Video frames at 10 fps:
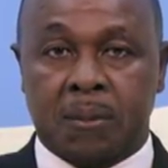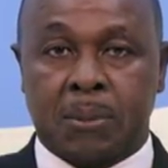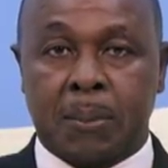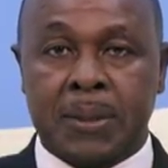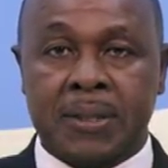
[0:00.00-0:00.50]

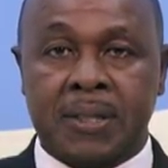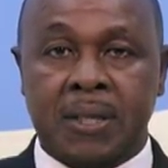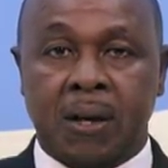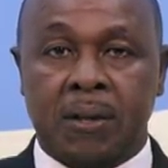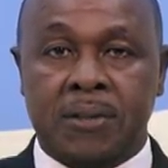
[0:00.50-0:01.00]
Barbados
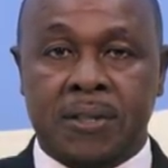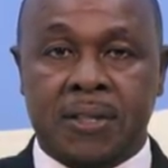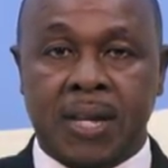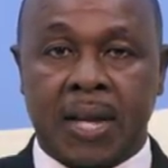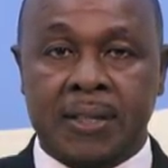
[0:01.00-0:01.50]
Today
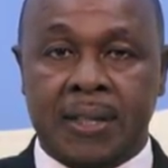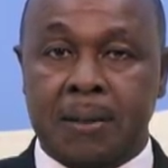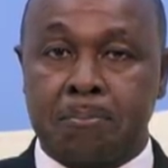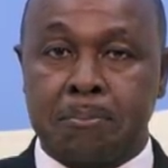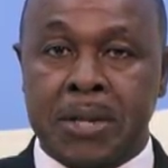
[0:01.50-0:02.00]
understands that
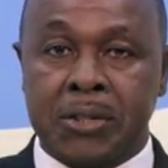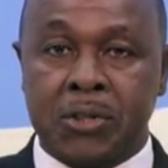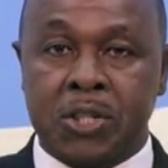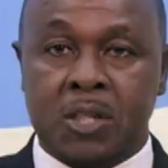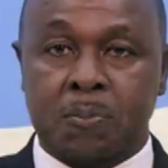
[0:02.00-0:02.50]
a
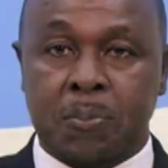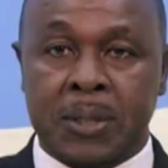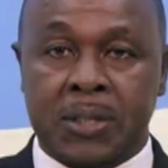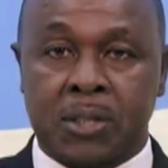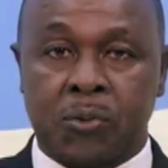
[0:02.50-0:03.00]
major
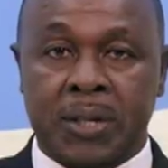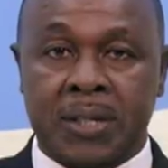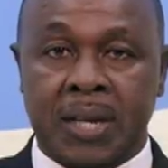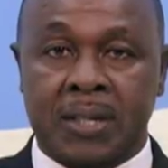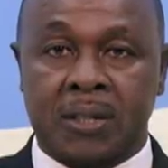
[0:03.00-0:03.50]

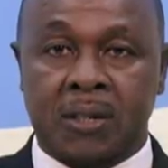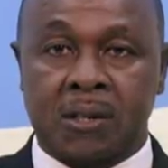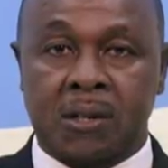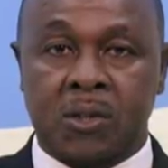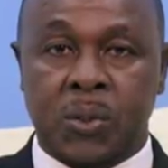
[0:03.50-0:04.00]
splintering has
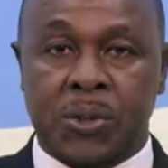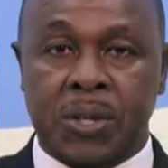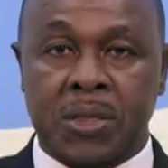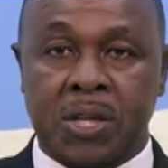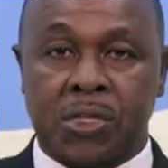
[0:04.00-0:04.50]
occurred
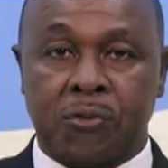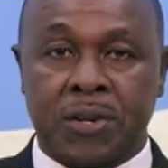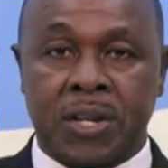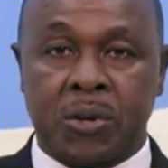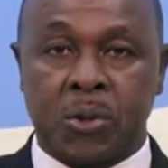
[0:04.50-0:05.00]
within the
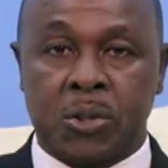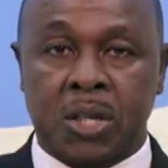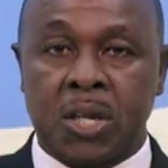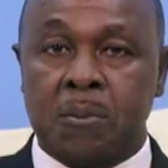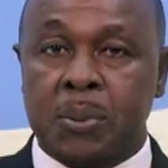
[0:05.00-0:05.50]
three-year-old
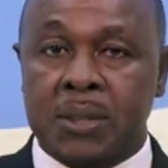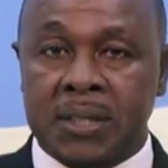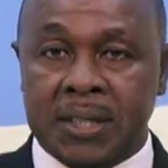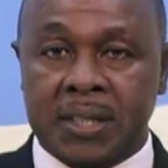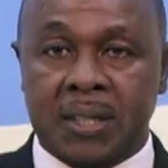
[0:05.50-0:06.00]

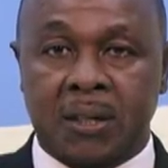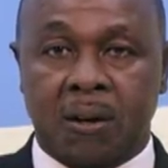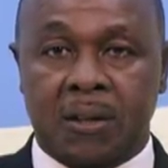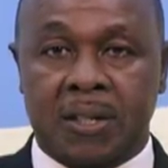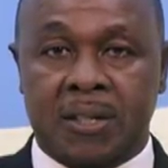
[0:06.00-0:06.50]
political
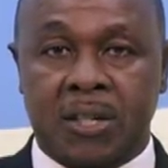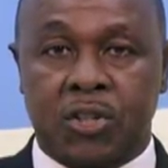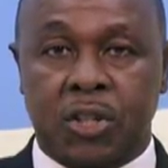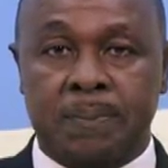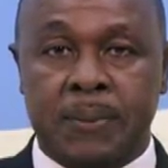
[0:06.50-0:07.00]

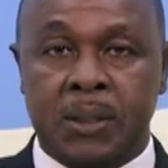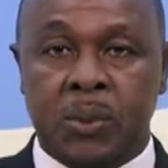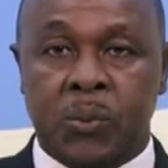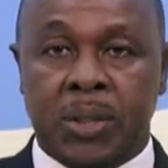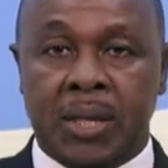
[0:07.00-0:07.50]
organization,
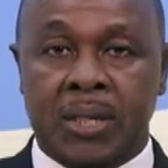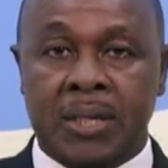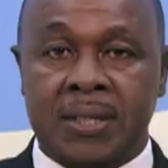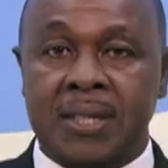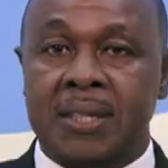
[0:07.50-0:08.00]
with at
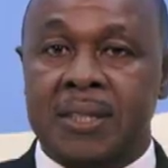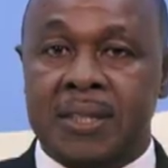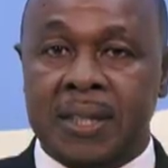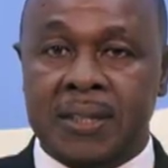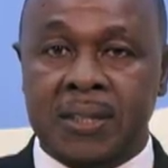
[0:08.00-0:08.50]
least a
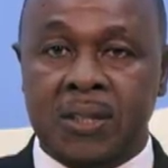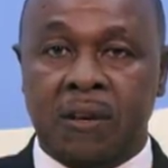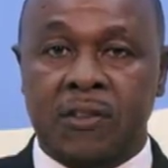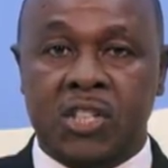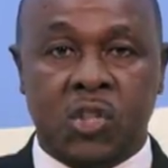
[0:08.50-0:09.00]
dozen
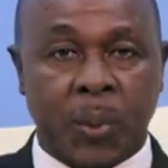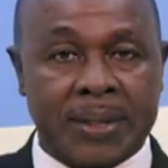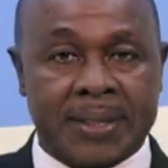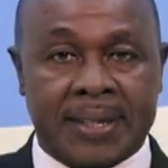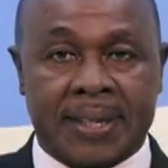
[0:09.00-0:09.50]
of the
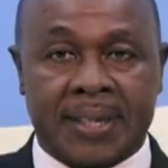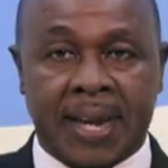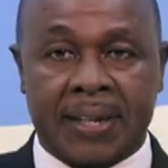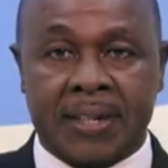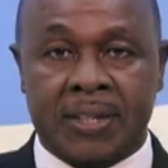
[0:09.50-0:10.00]
28
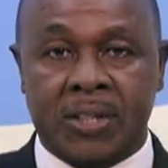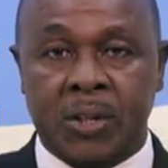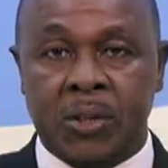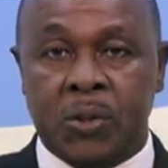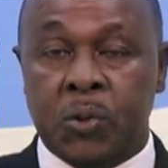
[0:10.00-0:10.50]
candidates
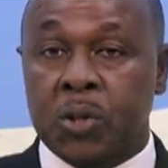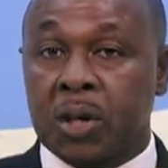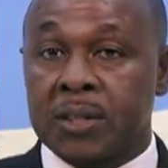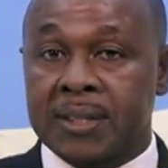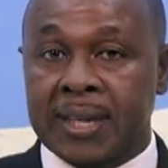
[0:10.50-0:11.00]
who
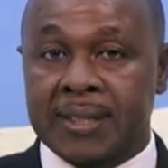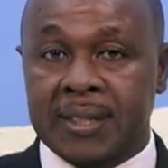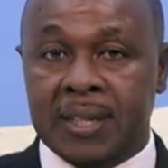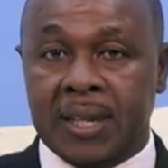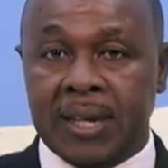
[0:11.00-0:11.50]

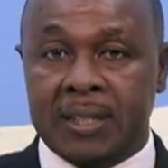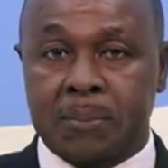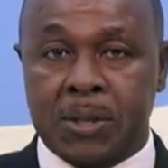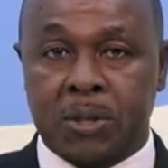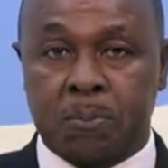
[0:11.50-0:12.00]
contested last
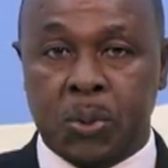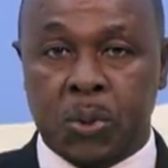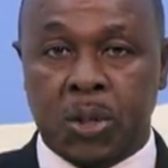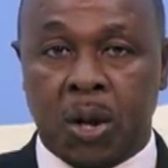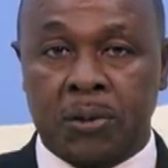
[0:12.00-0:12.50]
month's
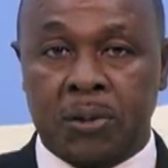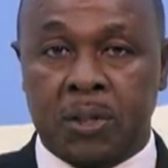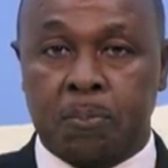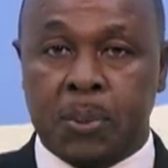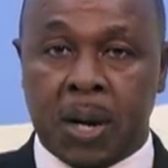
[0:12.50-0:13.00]
poll under
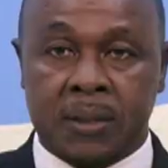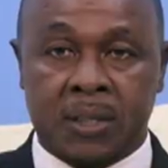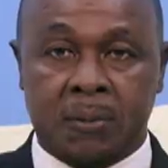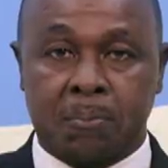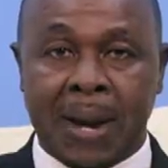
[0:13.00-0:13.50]
the
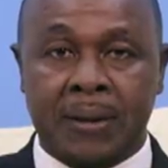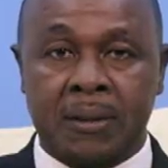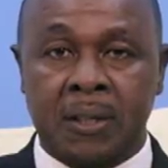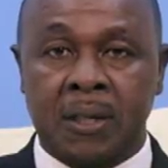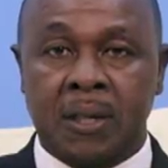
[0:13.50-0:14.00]
party's
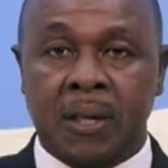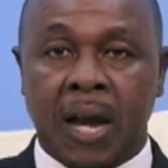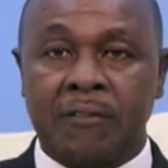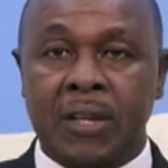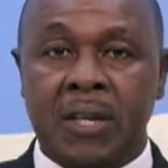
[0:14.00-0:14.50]
banner
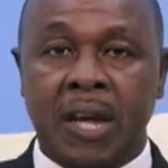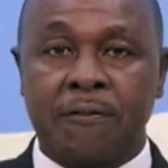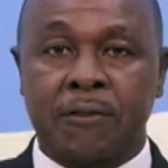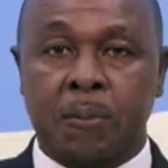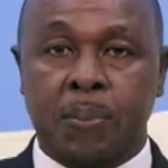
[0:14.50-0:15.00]
having
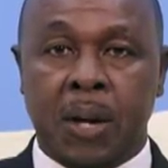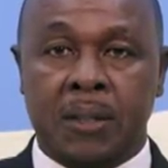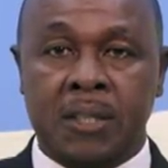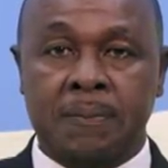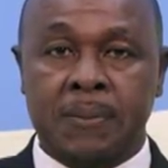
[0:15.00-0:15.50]
left the
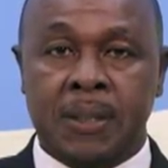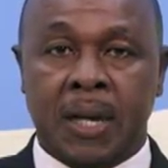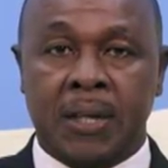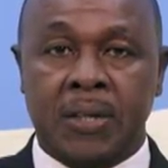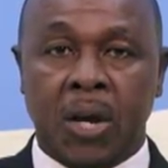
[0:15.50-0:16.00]
party
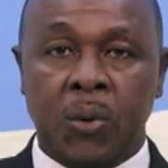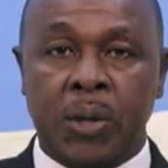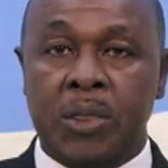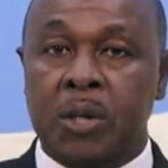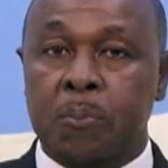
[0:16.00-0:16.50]
and now
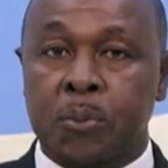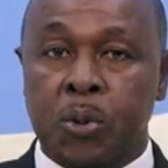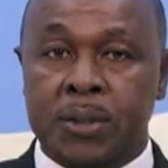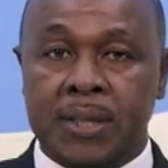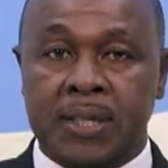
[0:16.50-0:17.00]
in the
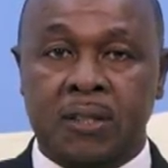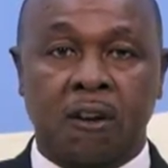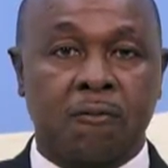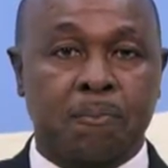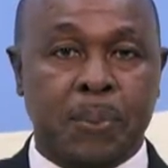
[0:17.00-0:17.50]
process
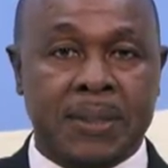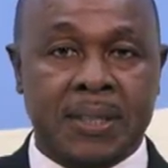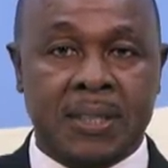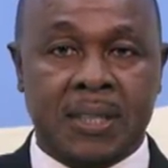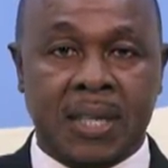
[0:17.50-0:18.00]
of
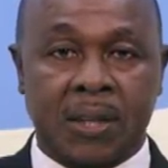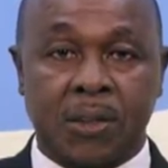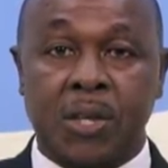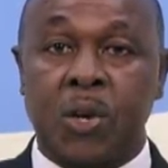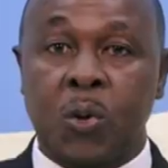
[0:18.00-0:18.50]
putting together
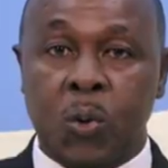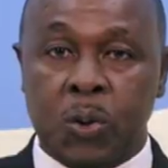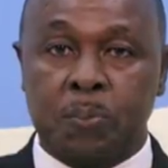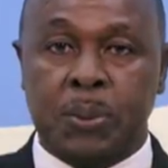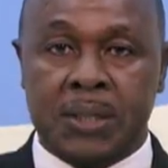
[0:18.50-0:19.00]
their
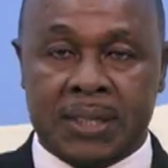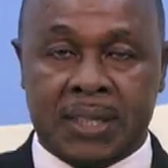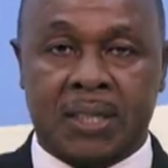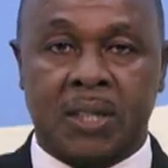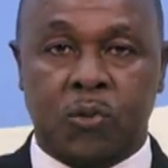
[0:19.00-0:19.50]
own
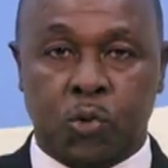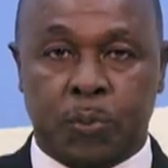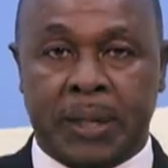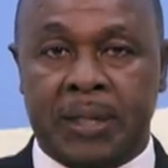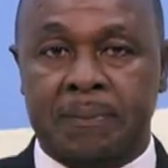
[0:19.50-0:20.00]
political
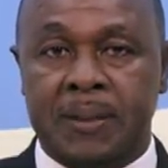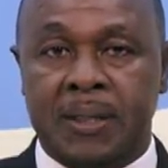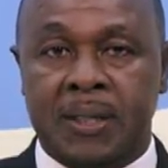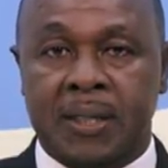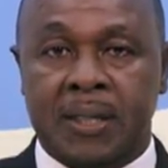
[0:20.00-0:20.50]
grouping.
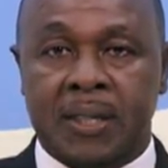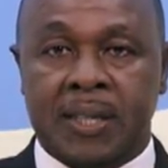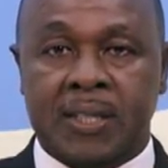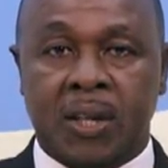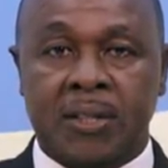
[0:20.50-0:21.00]

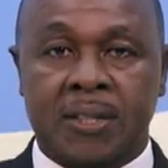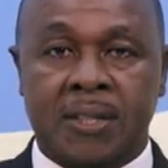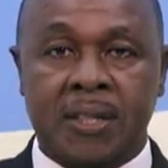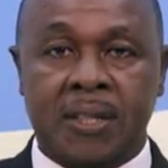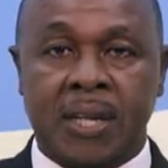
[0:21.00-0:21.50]
It's
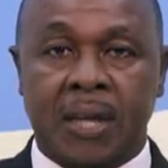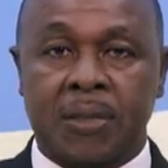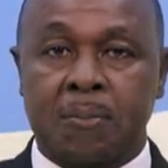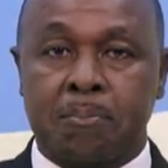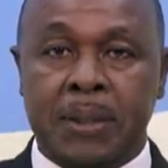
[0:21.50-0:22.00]
understood that
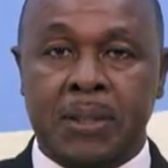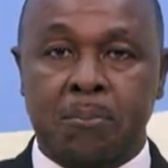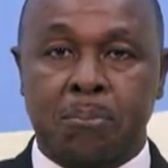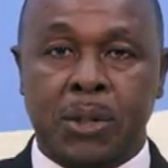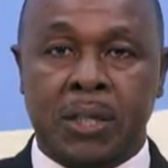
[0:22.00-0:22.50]
the bitter
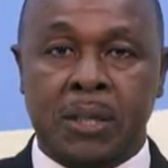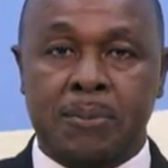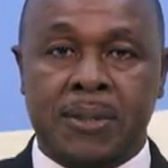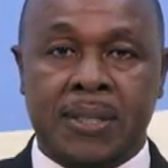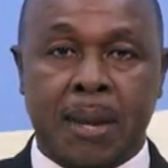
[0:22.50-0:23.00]

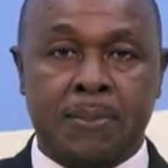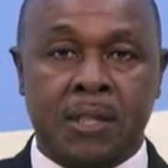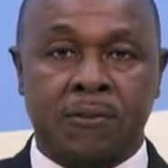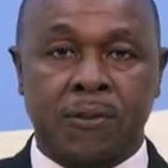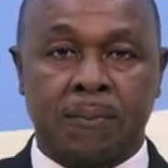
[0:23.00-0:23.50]
breakup
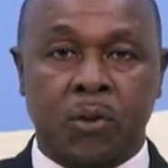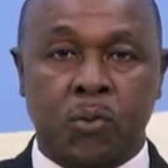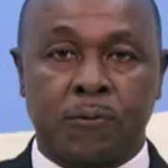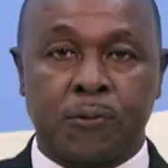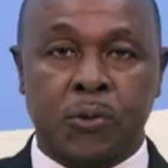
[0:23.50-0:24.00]
stems from the
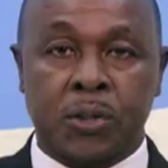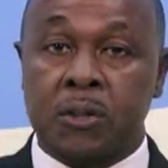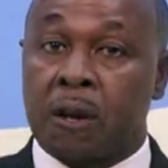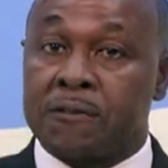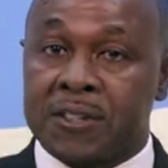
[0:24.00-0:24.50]
refusal
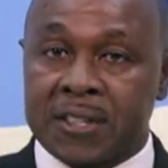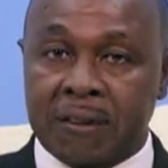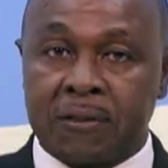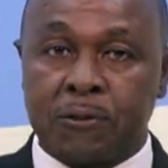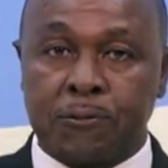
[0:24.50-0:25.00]
of
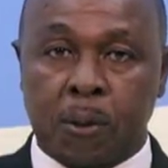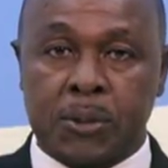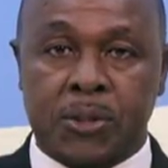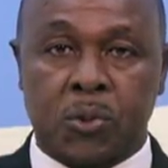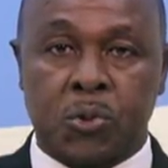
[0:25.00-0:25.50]
several
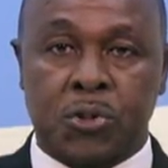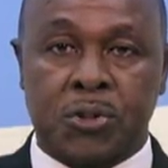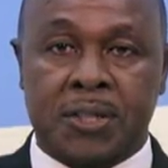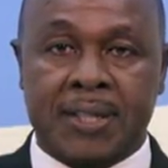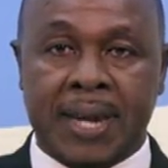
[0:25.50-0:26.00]
former
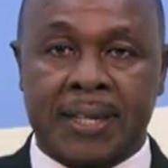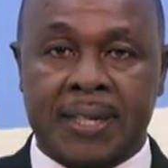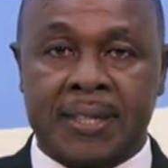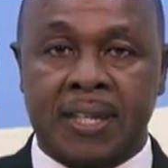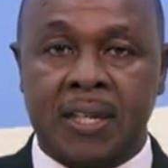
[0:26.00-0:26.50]
Solutions
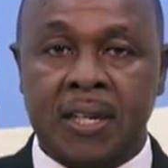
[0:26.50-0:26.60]
candidates